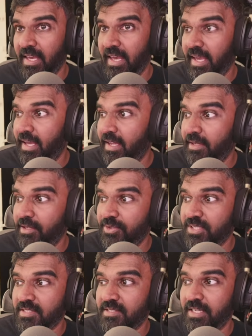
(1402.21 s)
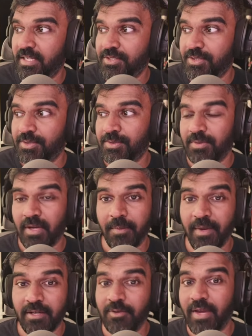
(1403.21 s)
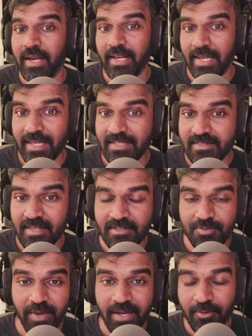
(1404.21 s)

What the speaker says: and you just need to, you get a lens that's weighing